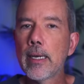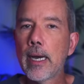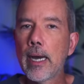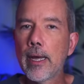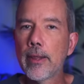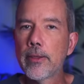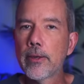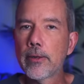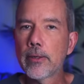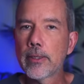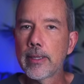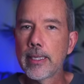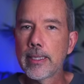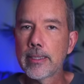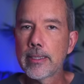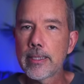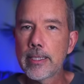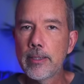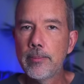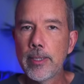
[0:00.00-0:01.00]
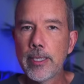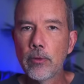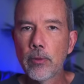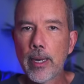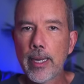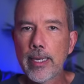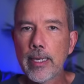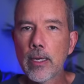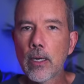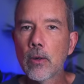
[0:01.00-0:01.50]
other than CB
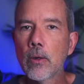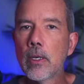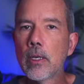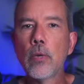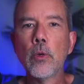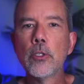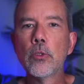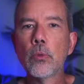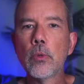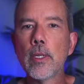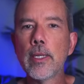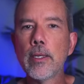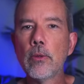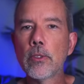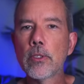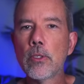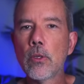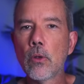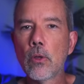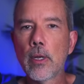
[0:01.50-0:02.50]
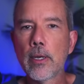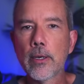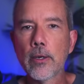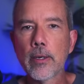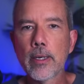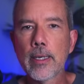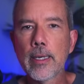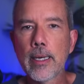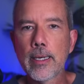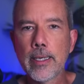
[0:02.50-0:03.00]
radio, which really was no longer
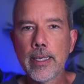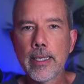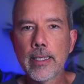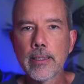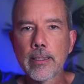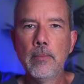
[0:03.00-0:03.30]
cutting it.